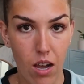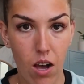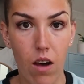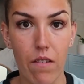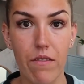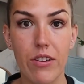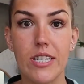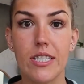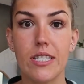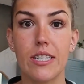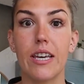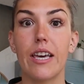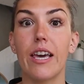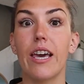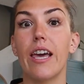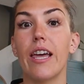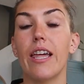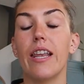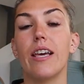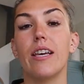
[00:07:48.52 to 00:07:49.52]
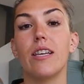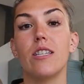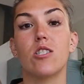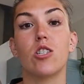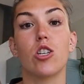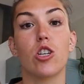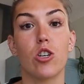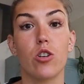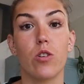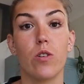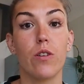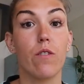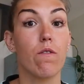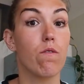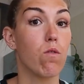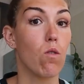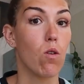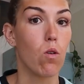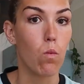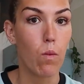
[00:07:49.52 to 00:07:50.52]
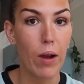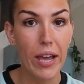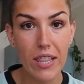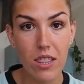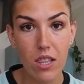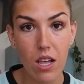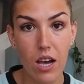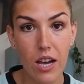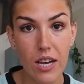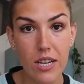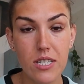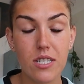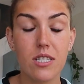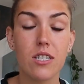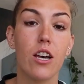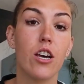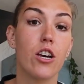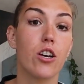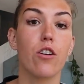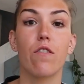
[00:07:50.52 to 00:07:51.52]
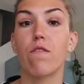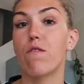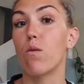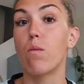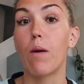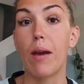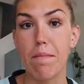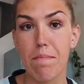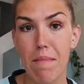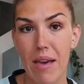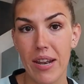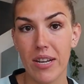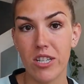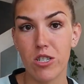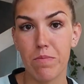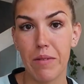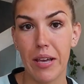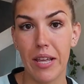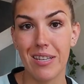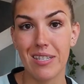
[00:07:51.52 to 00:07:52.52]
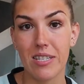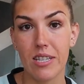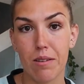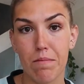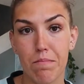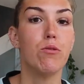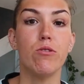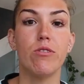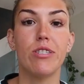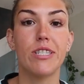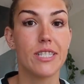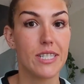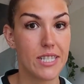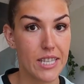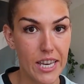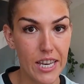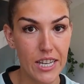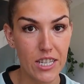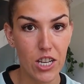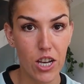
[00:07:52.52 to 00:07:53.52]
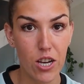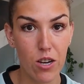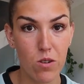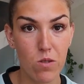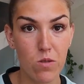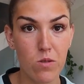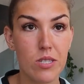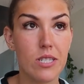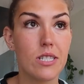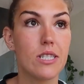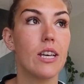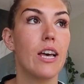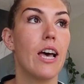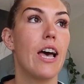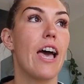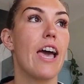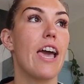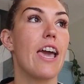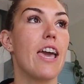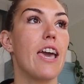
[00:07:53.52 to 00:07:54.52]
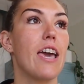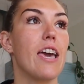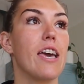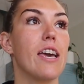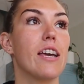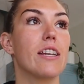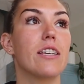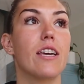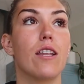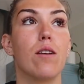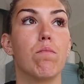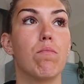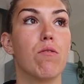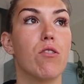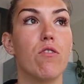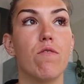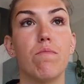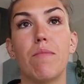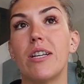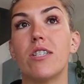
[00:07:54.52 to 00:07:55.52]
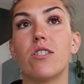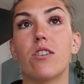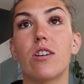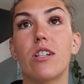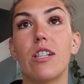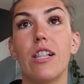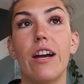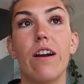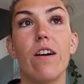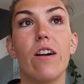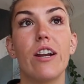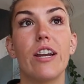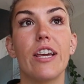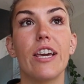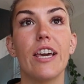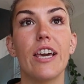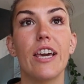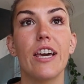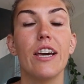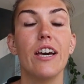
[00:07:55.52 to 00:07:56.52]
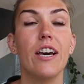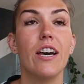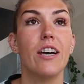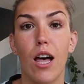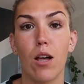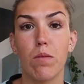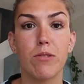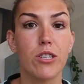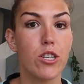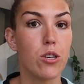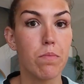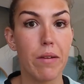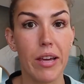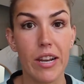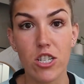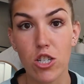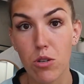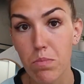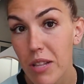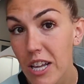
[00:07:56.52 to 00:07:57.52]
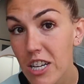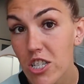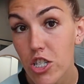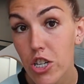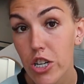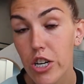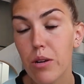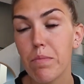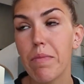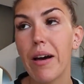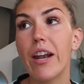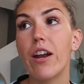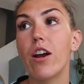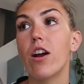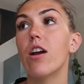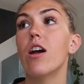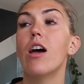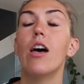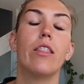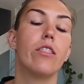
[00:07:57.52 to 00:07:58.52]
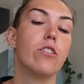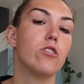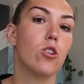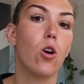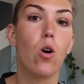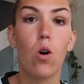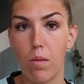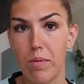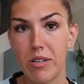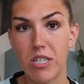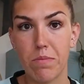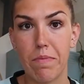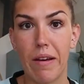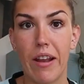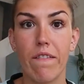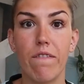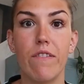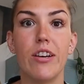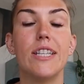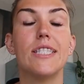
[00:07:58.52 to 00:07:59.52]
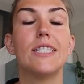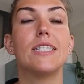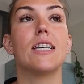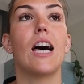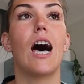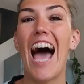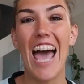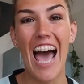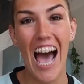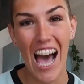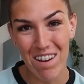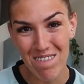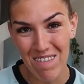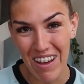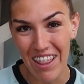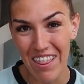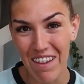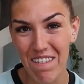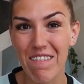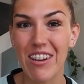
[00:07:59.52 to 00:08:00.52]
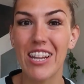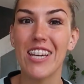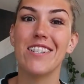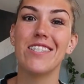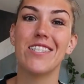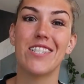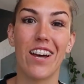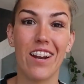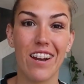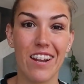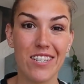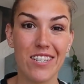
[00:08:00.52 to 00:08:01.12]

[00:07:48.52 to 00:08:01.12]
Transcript: obviously it is good for weight loss, good for weight management, boosts ketones, it can improve mental clarity, helps you manage your blood sugar better. There's a whole bunch of benefits. I have other videos on